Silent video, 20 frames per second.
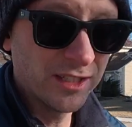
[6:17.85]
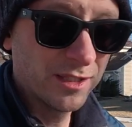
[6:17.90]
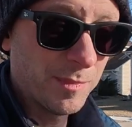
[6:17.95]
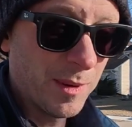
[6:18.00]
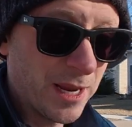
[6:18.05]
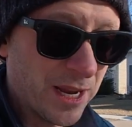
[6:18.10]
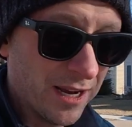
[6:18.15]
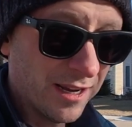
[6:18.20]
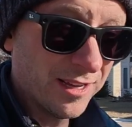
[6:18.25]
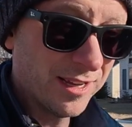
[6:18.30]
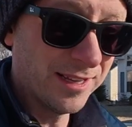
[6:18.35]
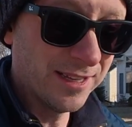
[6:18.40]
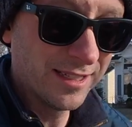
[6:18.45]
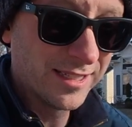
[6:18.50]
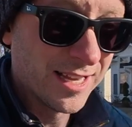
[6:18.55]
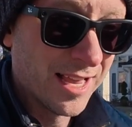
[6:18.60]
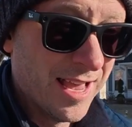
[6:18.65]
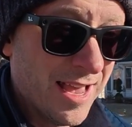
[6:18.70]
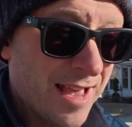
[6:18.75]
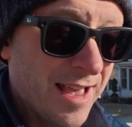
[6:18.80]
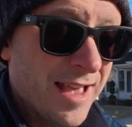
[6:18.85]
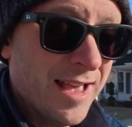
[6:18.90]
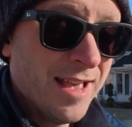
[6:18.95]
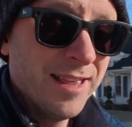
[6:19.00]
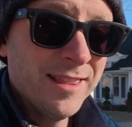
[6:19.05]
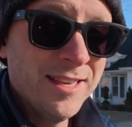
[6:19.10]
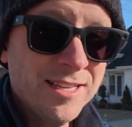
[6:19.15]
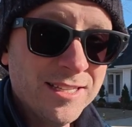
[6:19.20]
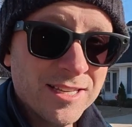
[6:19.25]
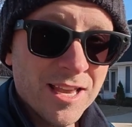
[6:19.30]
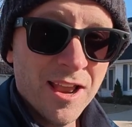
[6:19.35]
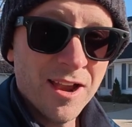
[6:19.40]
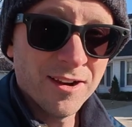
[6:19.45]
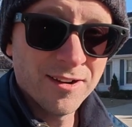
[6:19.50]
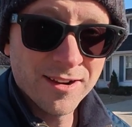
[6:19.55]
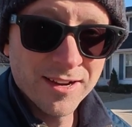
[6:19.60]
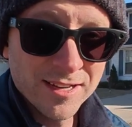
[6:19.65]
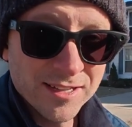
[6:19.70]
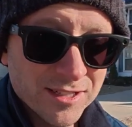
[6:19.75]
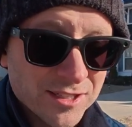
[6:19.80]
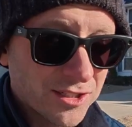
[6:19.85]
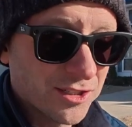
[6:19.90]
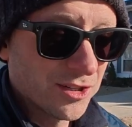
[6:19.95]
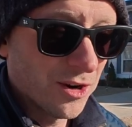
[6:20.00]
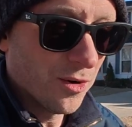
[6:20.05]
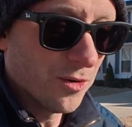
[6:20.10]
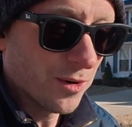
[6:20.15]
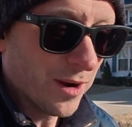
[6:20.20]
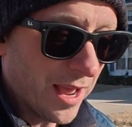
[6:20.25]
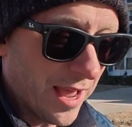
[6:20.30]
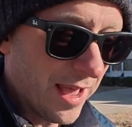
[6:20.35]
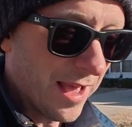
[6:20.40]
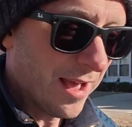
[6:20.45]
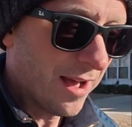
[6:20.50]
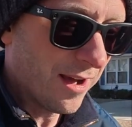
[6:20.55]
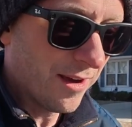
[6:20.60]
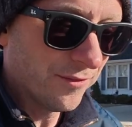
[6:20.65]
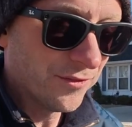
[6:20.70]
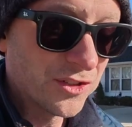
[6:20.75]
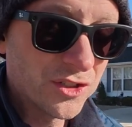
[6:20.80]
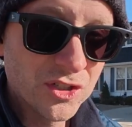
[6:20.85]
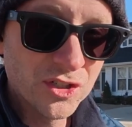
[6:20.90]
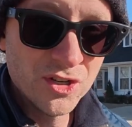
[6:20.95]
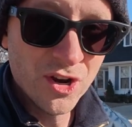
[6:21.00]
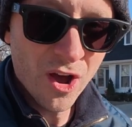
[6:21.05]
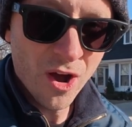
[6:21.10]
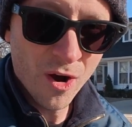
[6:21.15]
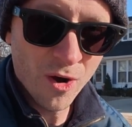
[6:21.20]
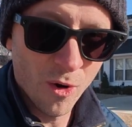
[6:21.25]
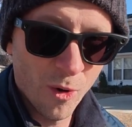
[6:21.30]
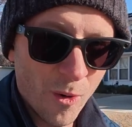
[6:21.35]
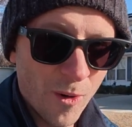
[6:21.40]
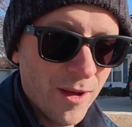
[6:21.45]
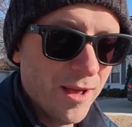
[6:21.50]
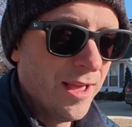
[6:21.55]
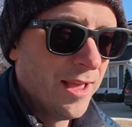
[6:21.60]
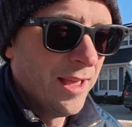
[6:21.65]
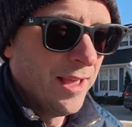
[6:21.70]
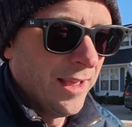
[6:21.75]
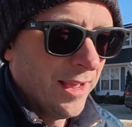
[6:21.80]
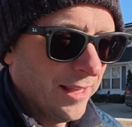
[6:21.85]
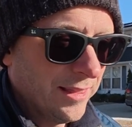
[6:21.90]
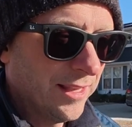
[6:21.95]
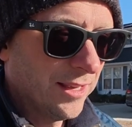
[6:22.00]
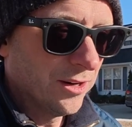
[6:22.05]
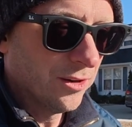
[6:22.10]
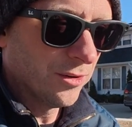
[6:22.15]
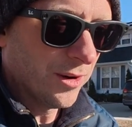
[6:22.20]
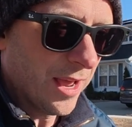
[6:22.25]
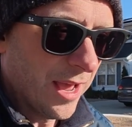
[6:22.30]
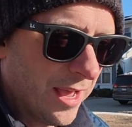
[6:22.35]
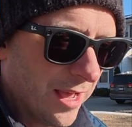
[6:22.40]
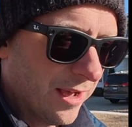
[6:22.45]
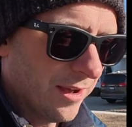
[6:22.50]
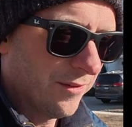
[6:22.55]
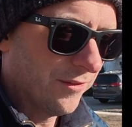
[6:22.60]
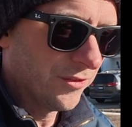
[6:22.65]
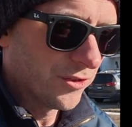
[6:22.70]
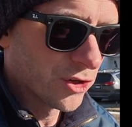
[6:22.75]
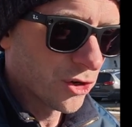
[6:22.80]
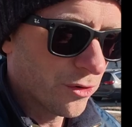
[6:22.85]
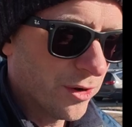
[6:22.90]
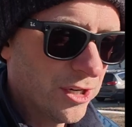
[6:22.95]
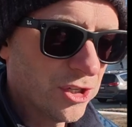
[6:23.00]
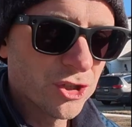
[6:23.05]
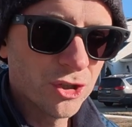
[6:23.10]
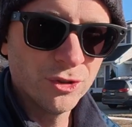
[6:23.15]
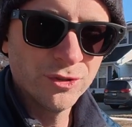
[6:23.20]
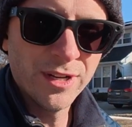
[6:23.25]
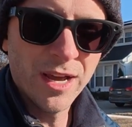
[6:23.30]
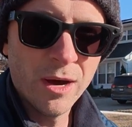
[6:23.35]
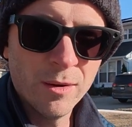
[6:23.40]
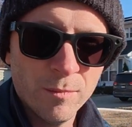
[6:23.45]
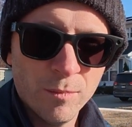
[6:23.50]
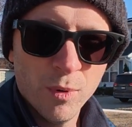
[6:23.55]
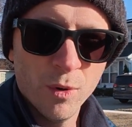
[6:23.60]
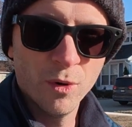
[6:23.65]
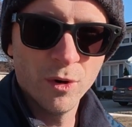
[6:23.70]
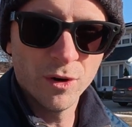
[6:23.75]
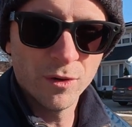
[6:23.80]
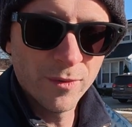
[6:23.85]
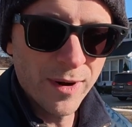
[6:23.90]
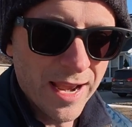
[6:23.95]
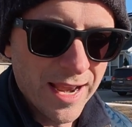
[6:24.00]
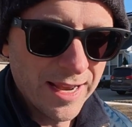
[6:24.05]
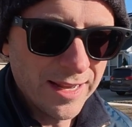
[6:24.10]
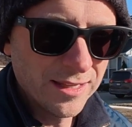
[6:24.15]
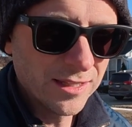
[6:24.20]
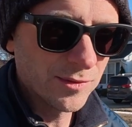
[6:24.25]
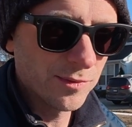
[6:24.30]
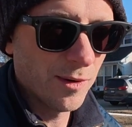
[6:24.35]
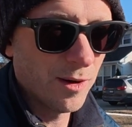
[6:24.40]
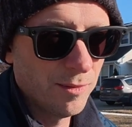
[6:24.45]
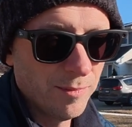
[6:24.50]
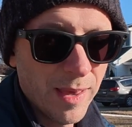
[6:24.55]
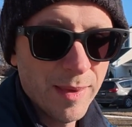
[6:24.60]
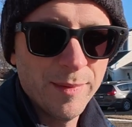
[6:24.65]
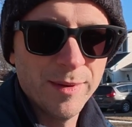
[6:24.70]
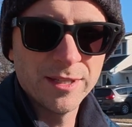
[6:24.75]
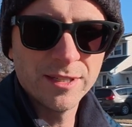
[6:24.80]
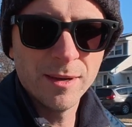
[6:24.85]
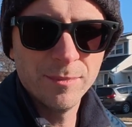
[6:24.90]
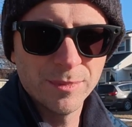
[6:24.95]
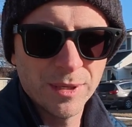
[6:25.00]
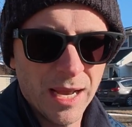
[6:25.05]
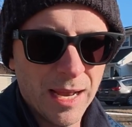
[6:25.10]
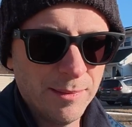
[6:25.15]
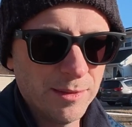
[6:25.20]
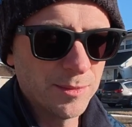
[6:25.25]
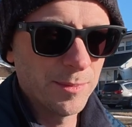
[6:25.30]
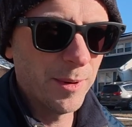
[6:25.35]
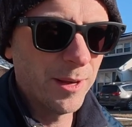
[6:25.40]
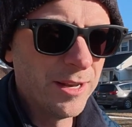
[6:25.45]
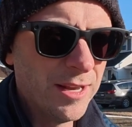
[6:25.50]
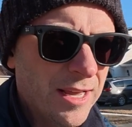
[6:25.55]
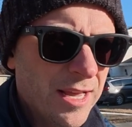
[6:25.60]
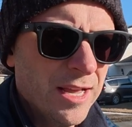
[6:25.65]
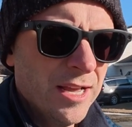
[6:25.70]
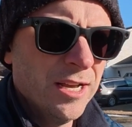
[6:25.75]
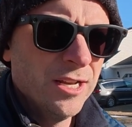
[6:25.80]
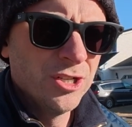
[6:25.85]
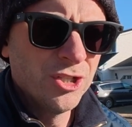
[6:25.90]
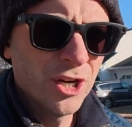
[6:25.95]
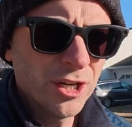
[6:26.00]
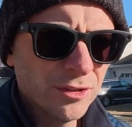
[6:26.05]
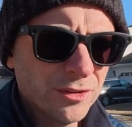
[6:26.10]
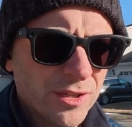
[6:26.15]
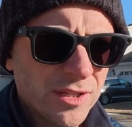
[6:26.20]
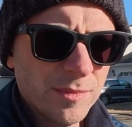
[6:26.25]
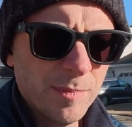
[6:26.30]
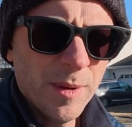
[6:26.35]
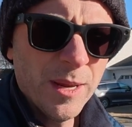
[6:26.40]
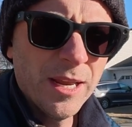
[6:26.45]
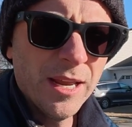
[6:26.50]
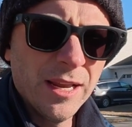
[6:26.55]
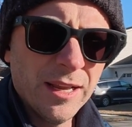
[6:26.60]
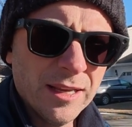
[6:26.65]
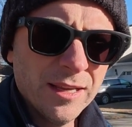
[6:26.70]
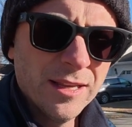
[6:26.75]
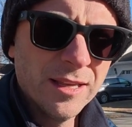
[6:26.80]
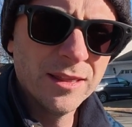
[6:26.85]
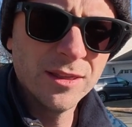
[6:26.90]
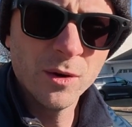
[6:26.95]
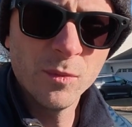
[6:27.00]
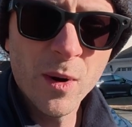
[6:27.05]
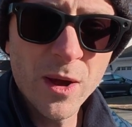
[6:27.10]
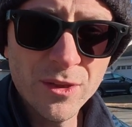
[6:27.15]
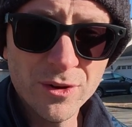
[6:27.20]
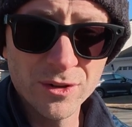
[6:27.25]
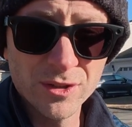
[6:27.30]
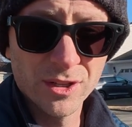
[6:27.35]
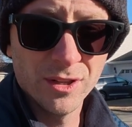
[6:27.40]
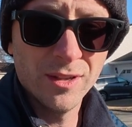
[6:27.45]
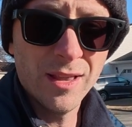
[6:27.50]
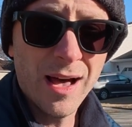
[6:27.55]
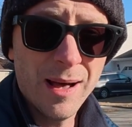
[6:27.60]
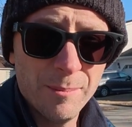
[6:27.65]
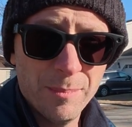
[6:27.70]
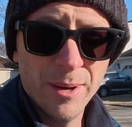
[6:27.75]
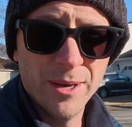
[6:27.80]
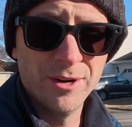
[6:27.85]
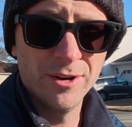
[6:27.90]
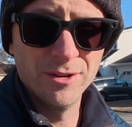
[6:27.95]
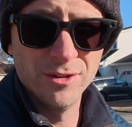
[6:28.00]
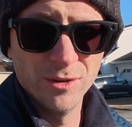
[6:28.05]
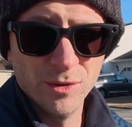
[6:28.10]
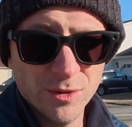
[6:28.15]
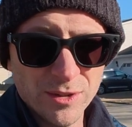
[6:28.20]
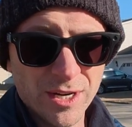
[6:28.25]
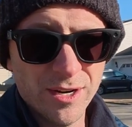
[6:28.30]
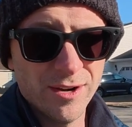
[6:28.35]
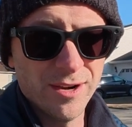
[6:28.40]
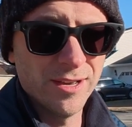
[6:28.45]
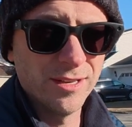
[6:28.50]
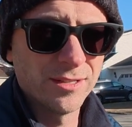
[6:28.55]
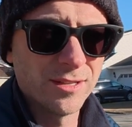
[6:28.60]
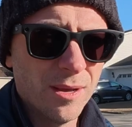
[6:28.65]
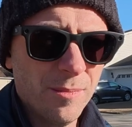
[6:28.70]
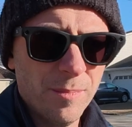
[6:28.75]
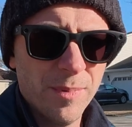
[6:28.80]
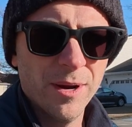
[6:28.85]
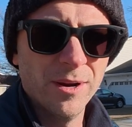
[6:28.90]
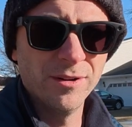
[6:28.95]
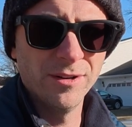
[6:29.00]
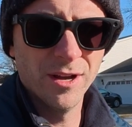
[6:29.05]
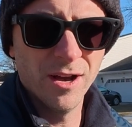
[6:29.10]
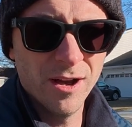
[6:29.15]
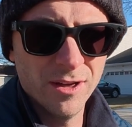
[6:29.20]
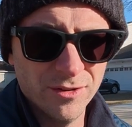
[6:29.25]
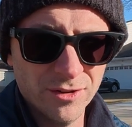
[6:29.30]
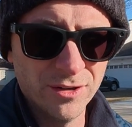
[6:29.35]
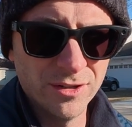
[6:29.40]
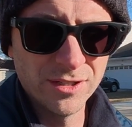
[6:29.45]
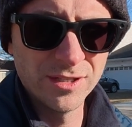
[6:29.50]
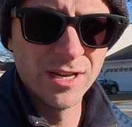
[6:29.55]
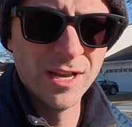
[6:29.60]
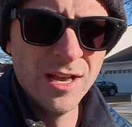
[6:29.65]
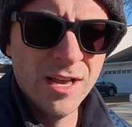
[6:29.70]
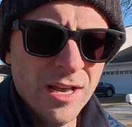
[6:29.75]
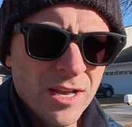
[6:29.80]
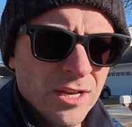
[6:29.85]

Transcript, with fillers: It's because these areas don't have snow and they don't have torrential downpour rains. Well, maybe sometimes, but generally speaking, the weather is a lot better in those areas compared to others.